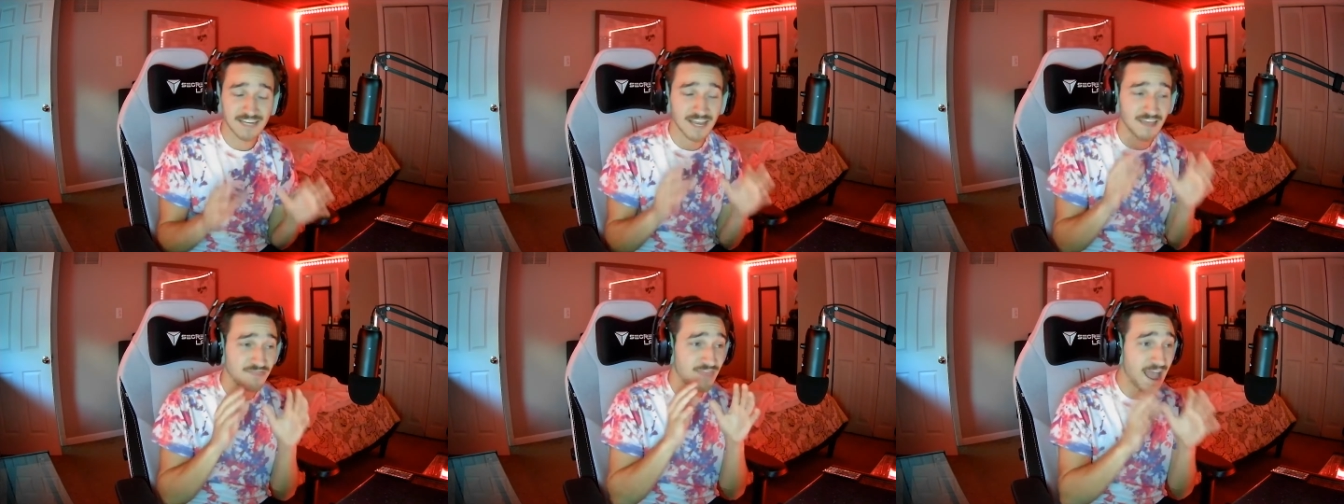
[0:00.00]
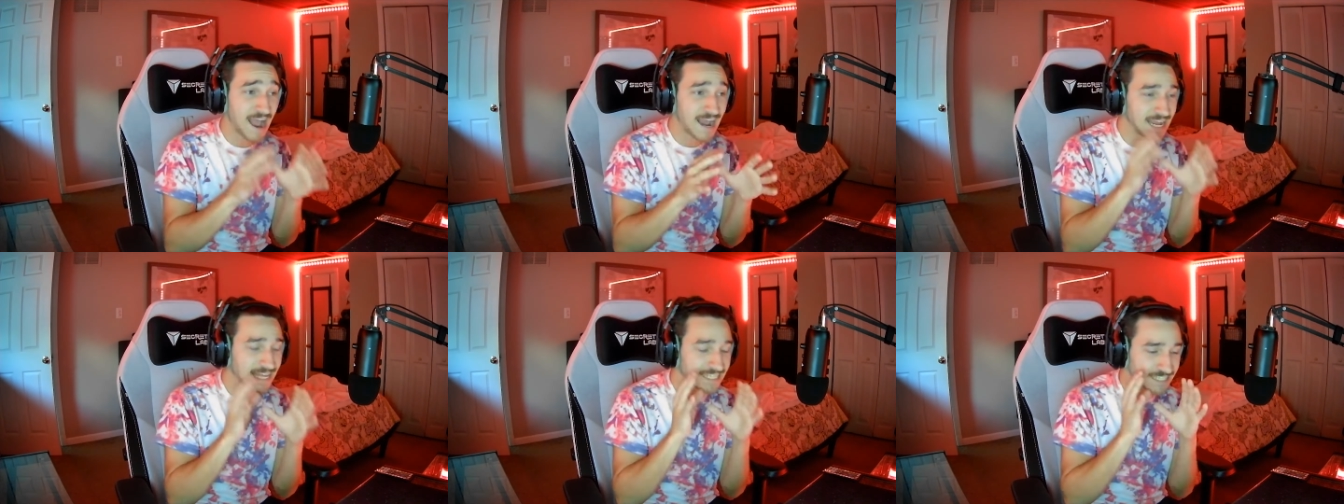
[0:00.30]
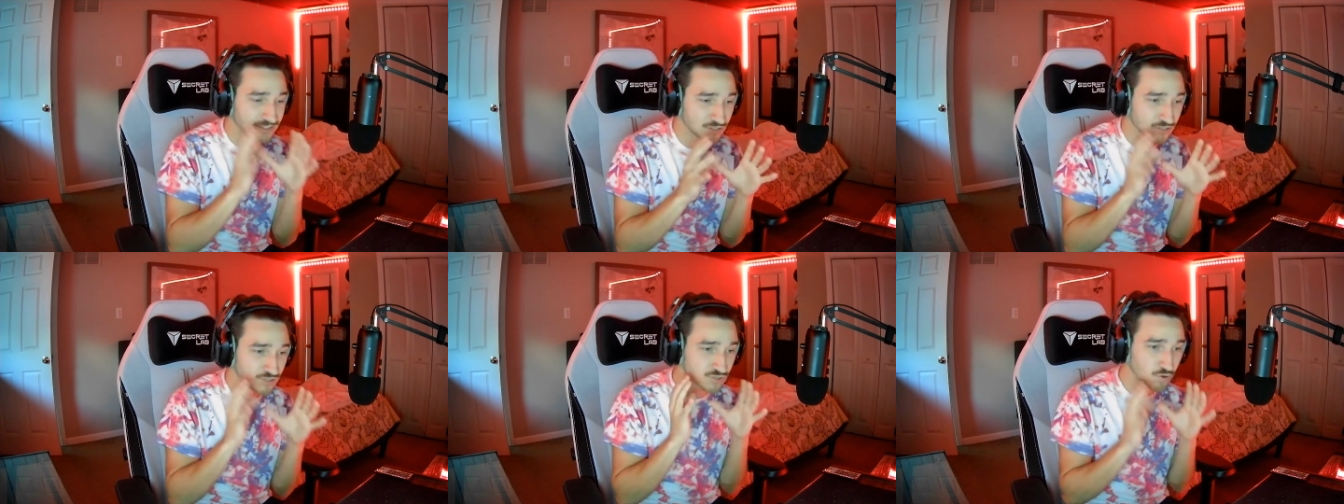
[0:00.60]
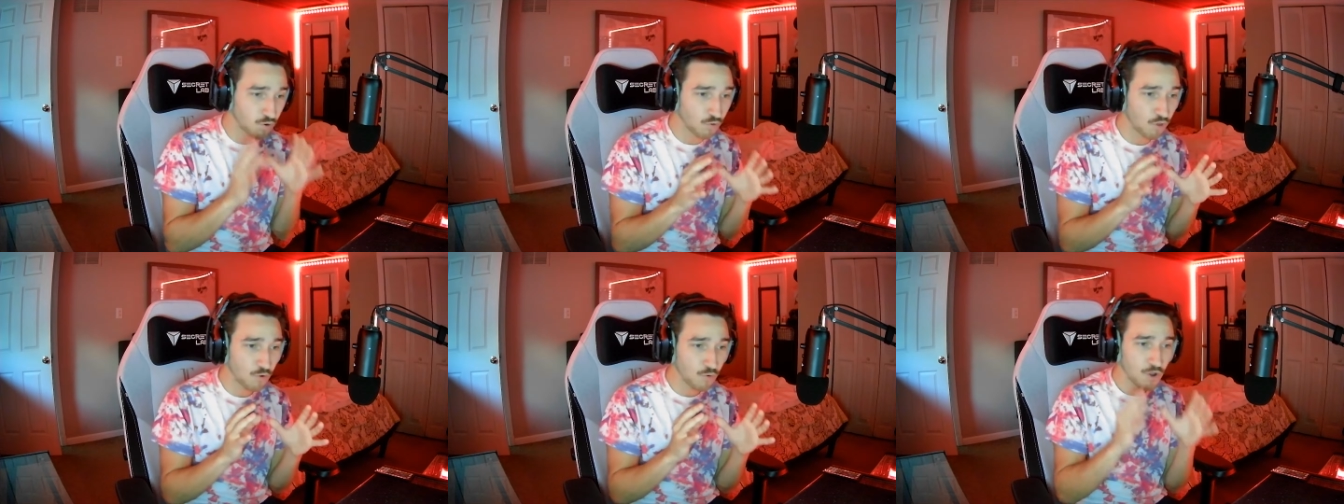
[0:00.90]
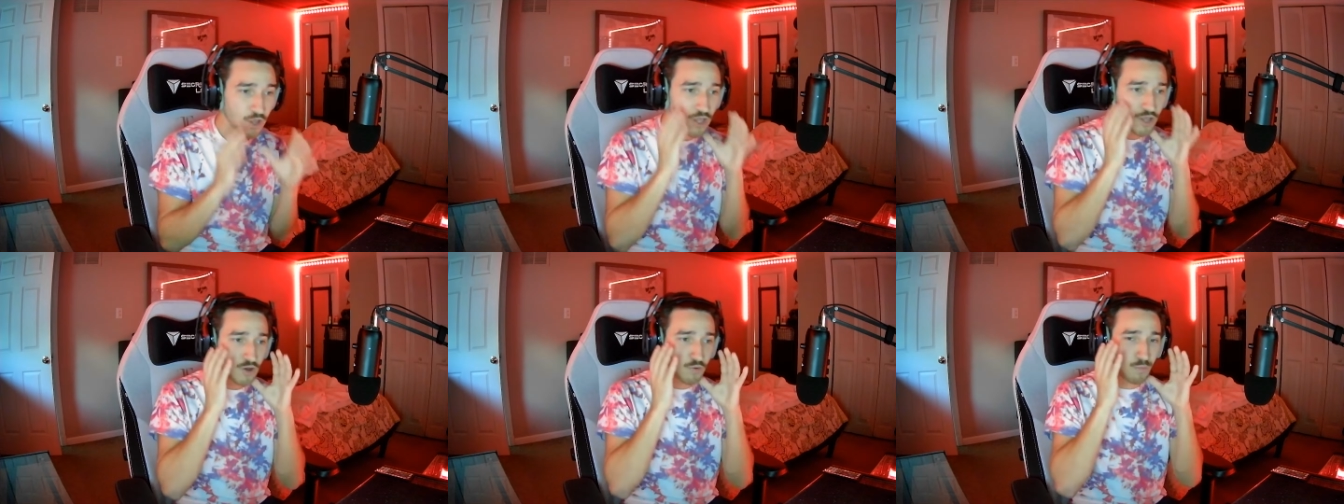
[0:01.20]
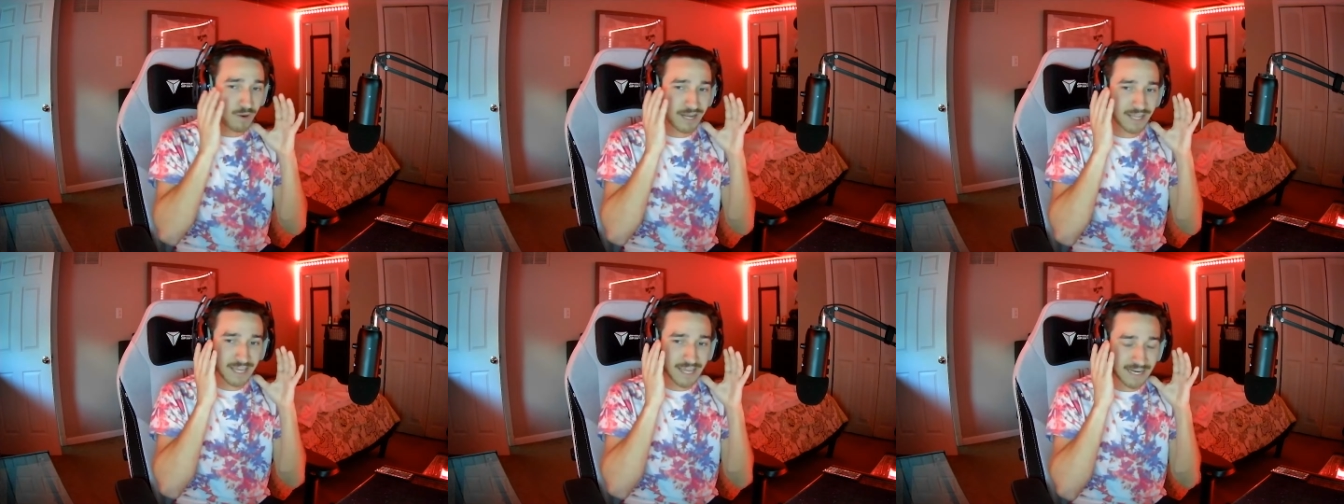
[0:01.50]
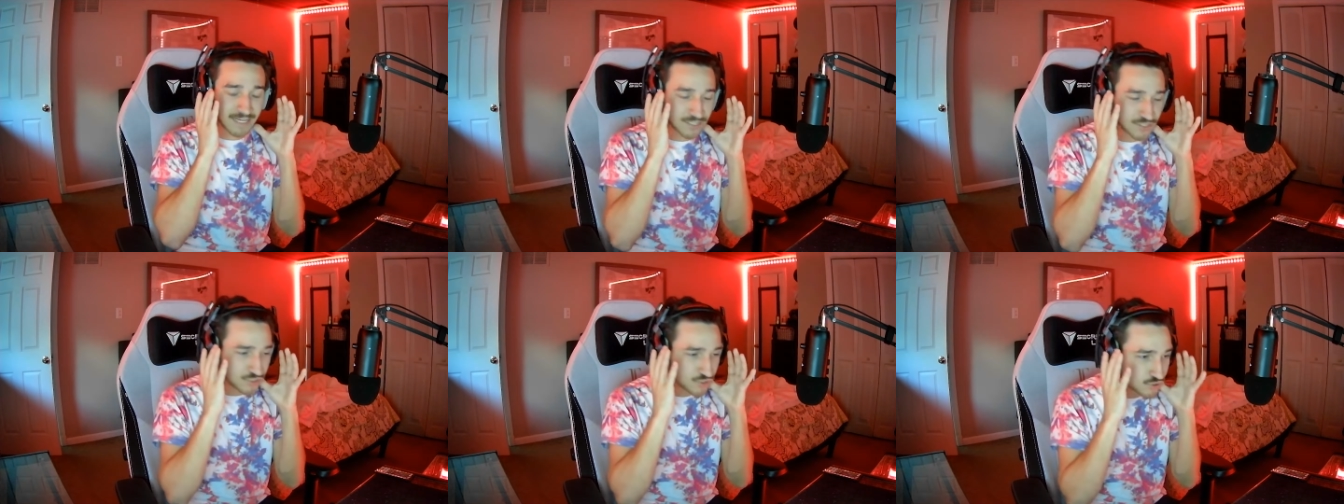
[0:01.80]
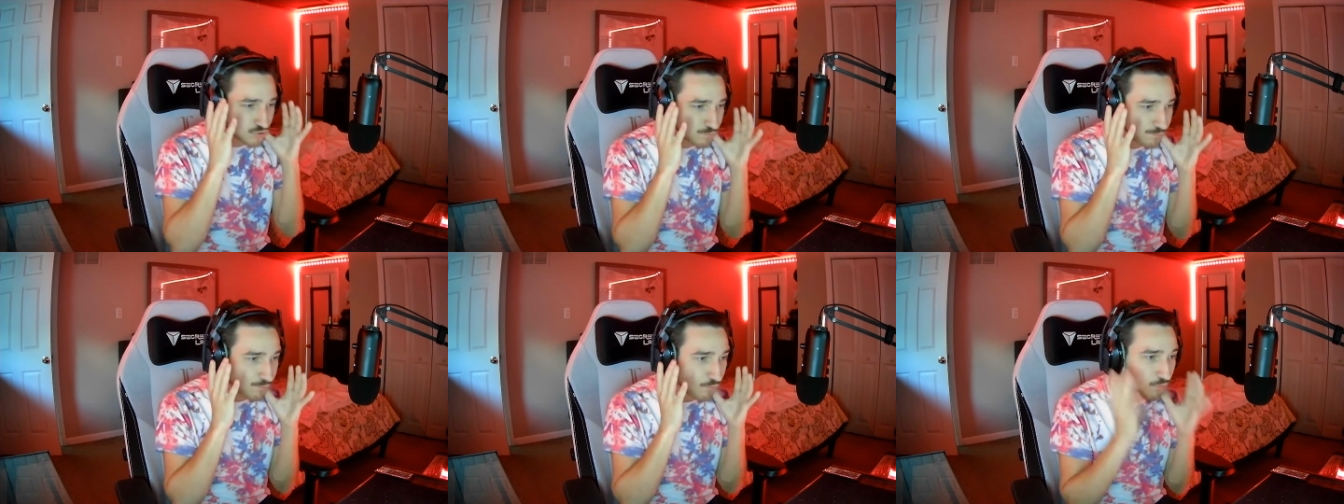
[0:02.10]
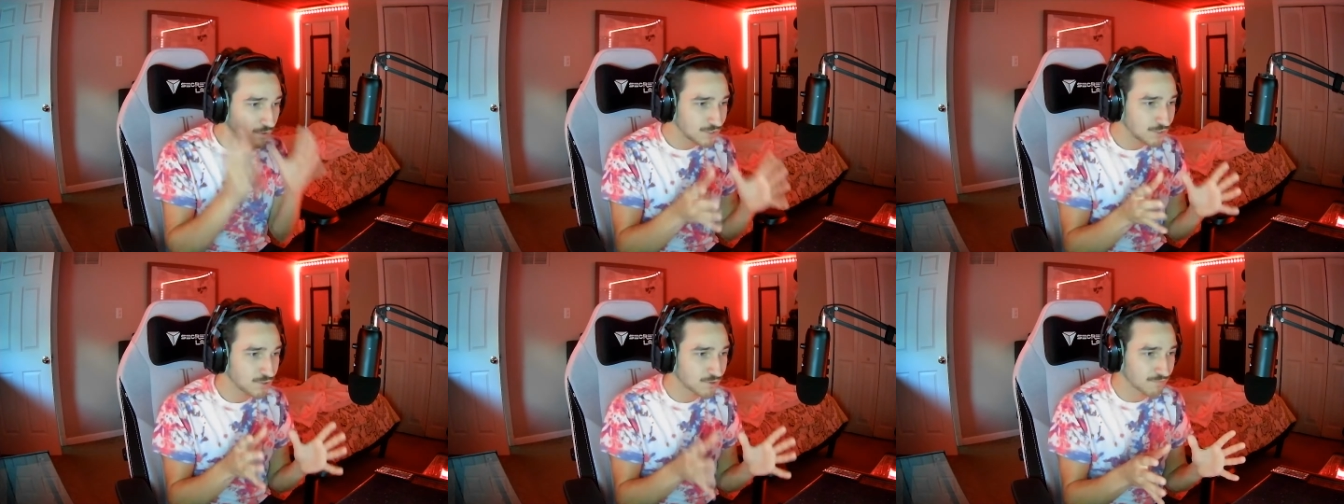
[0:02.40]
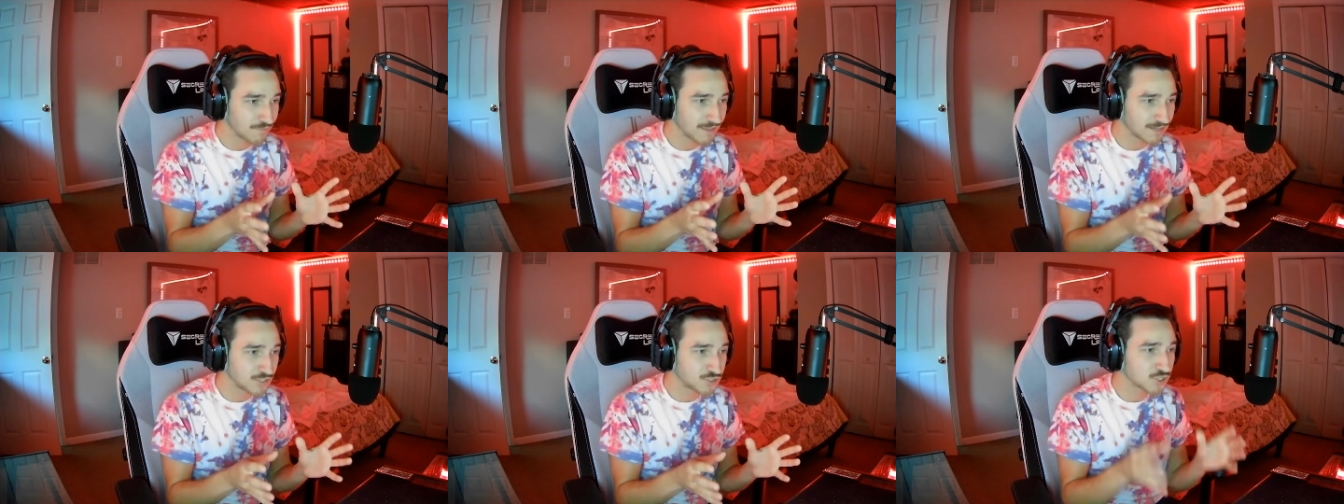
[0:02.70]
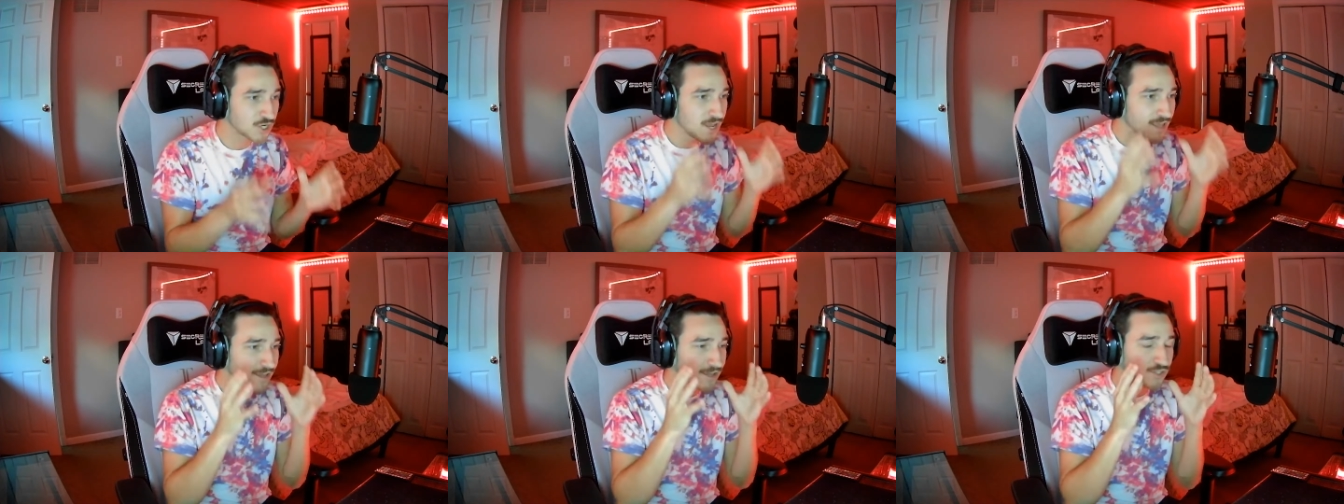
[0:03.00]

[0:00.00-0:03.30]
and that is as a solo when it is fully to your advantage,